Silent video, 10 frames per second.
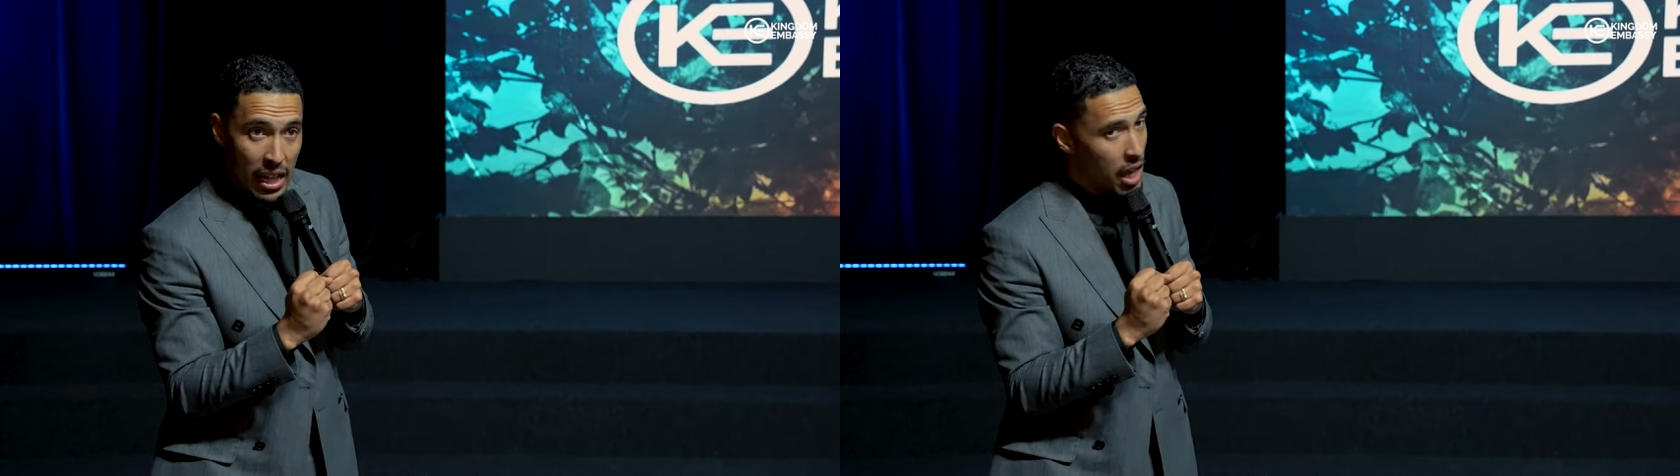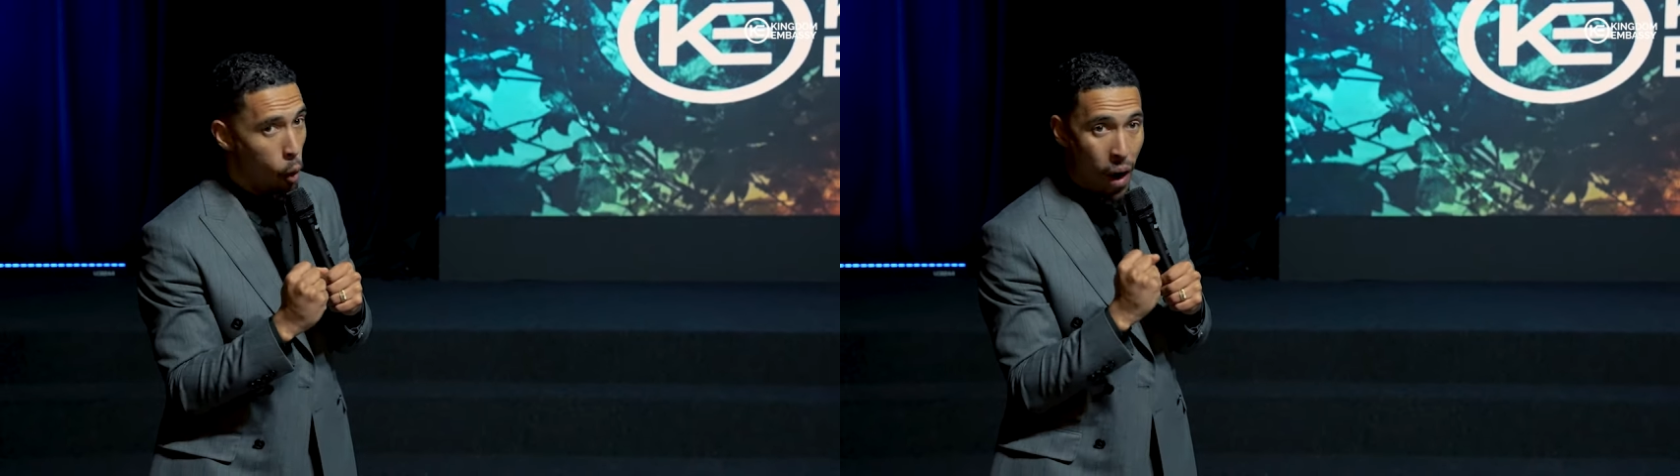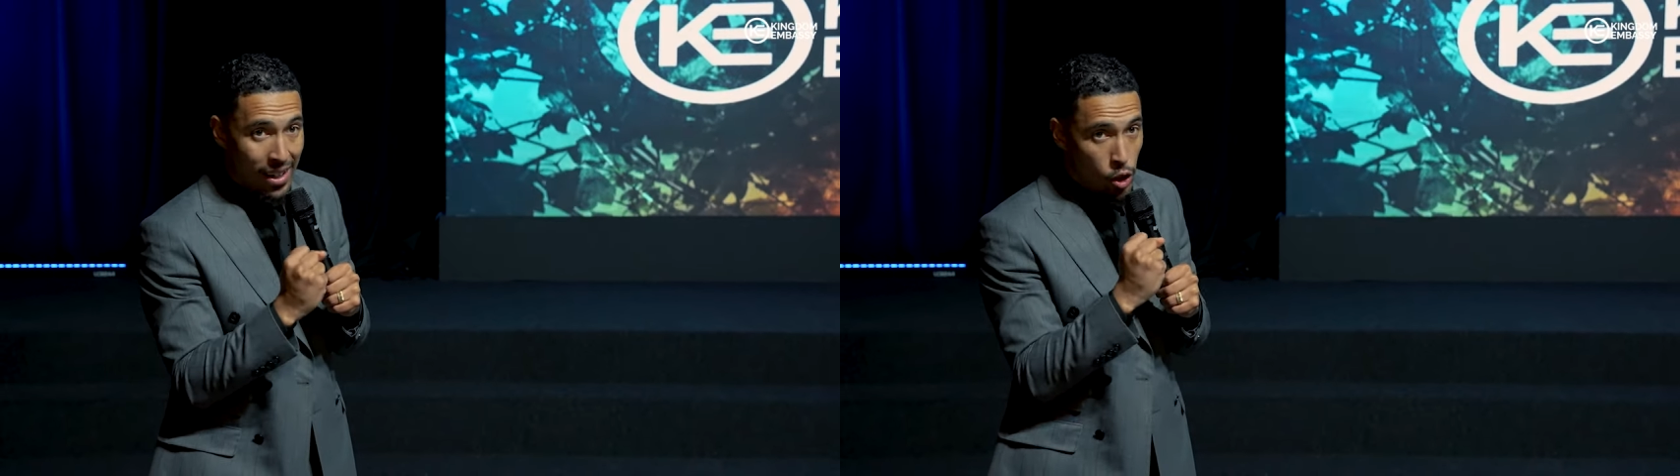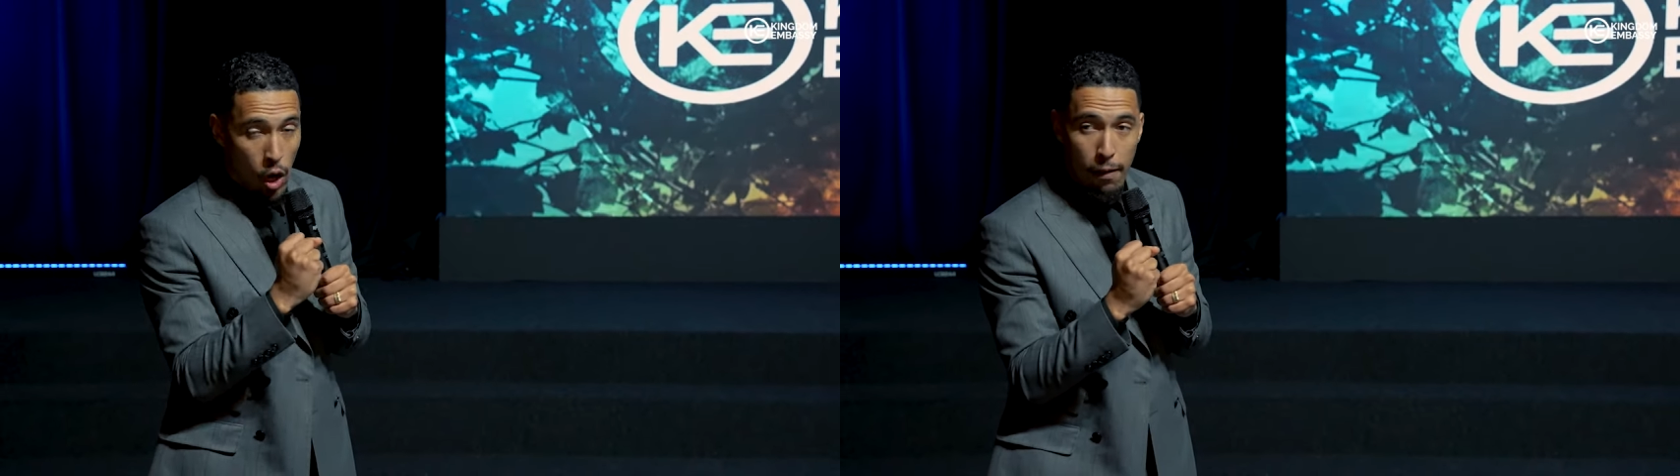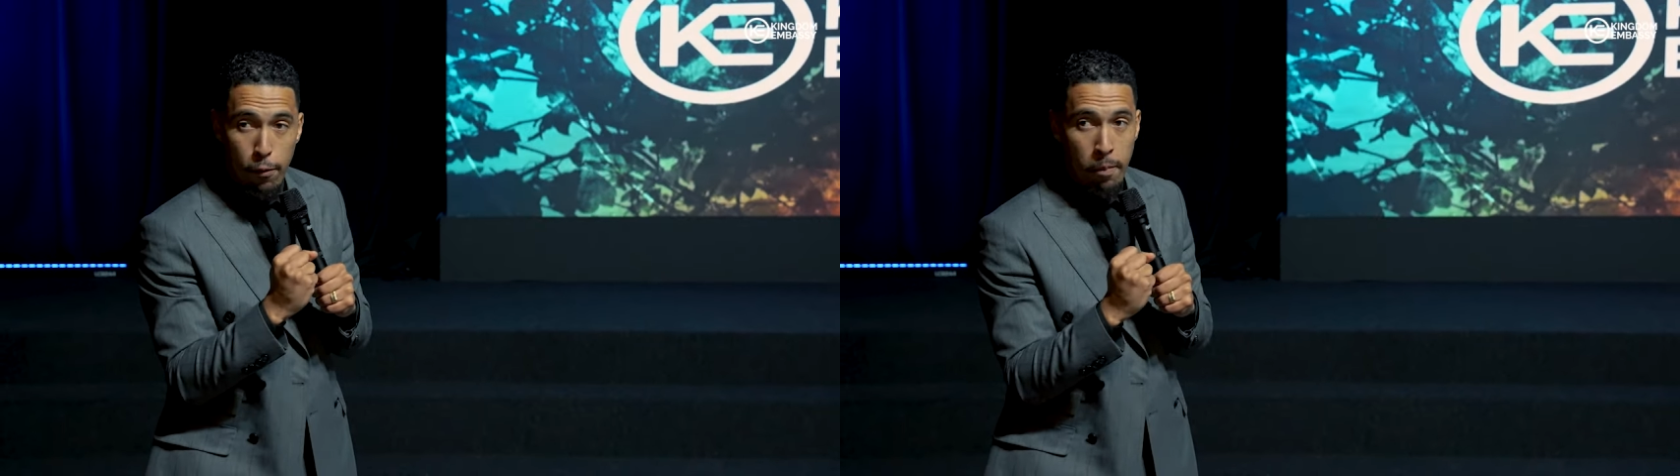the one
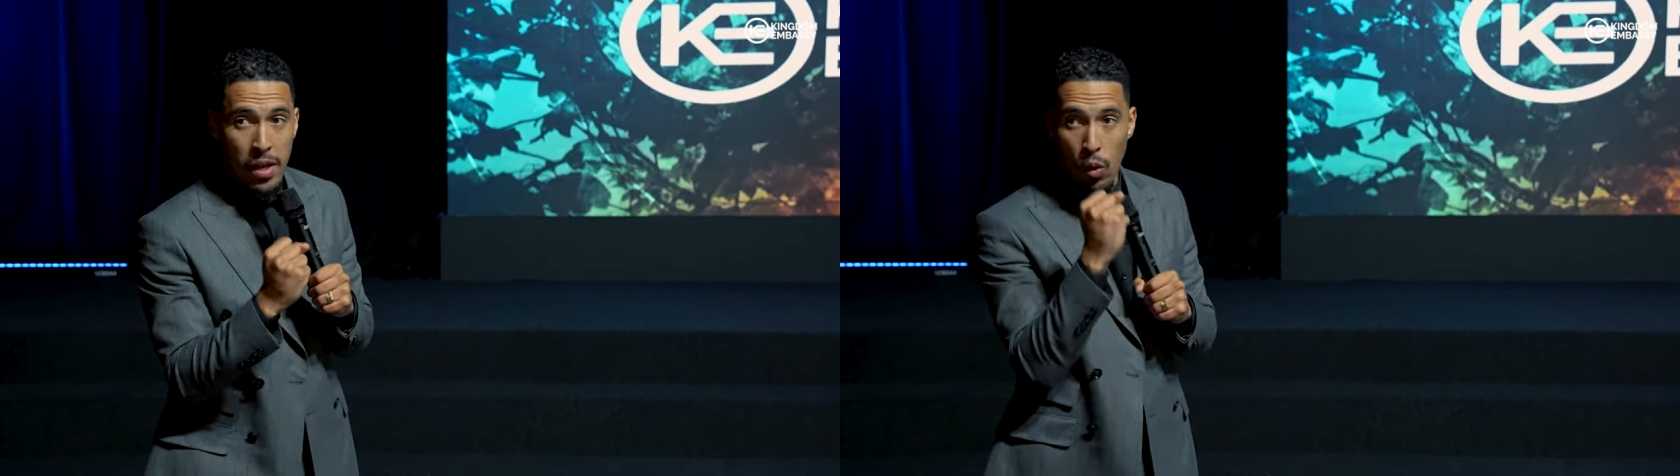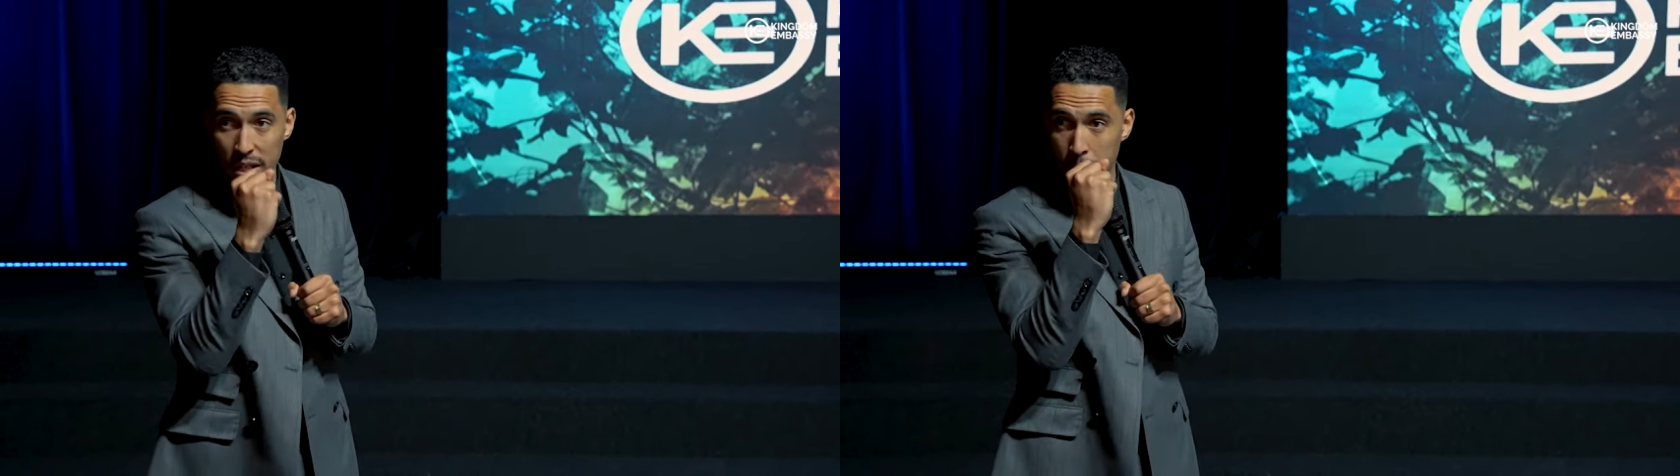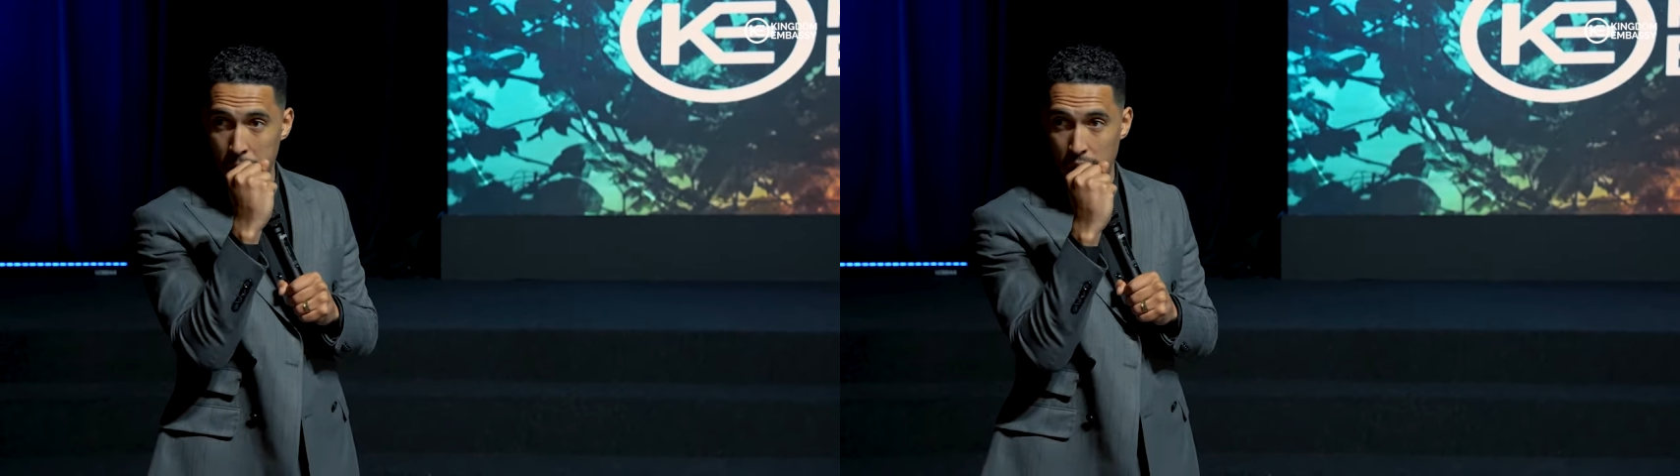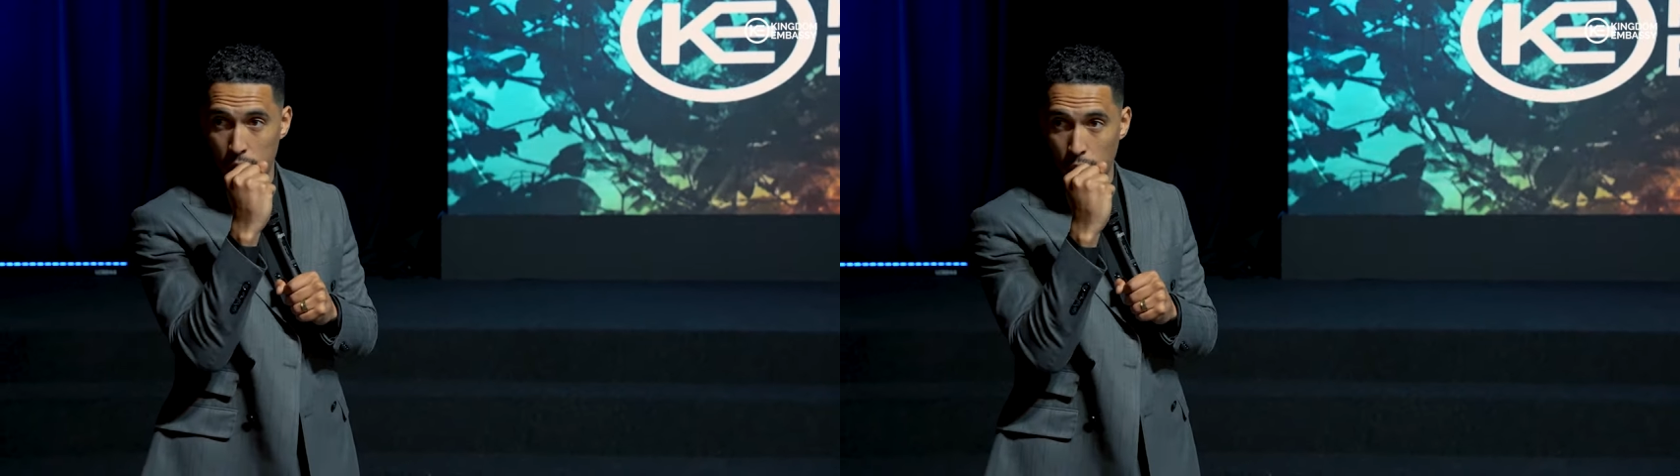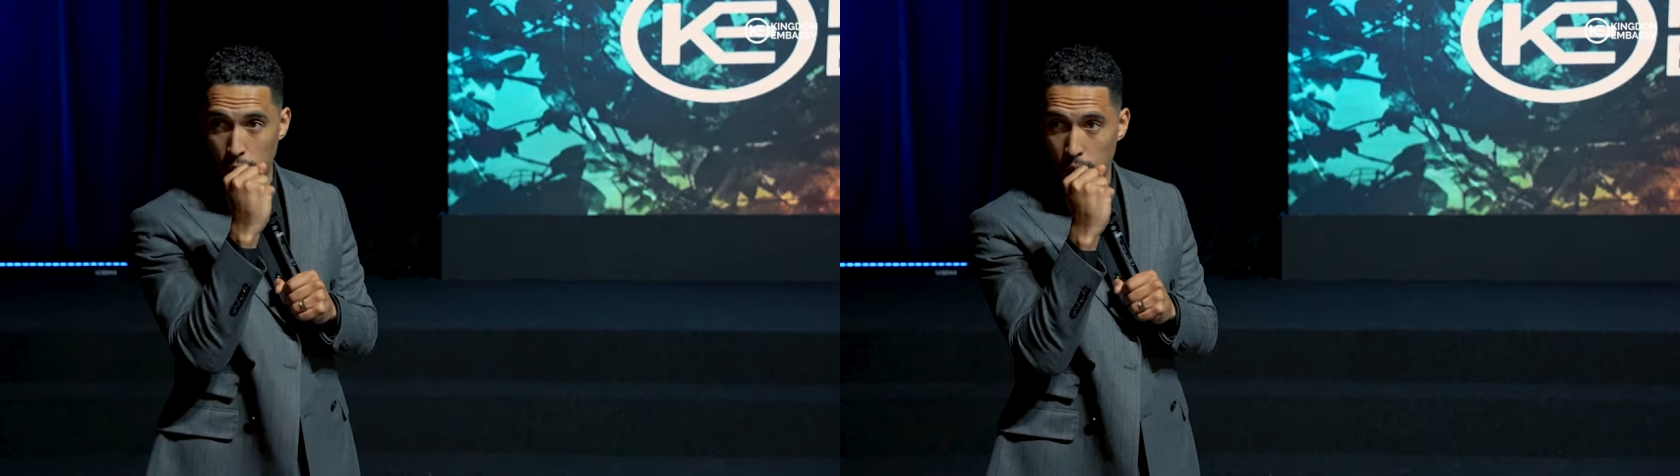dollar for me was a
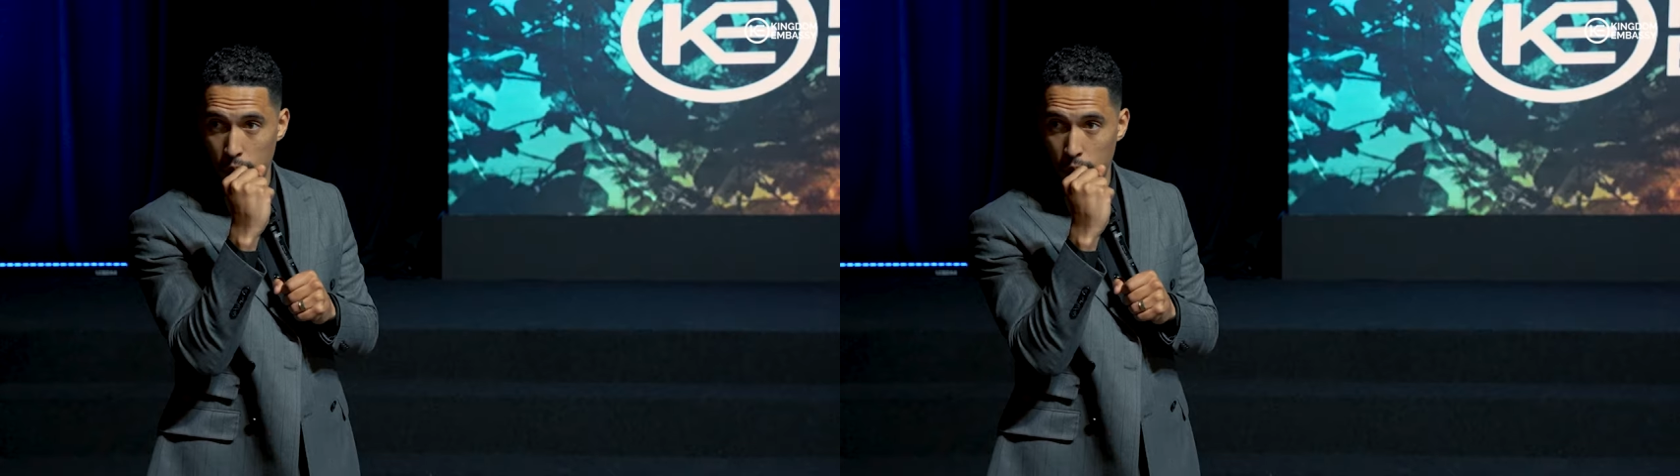miracle.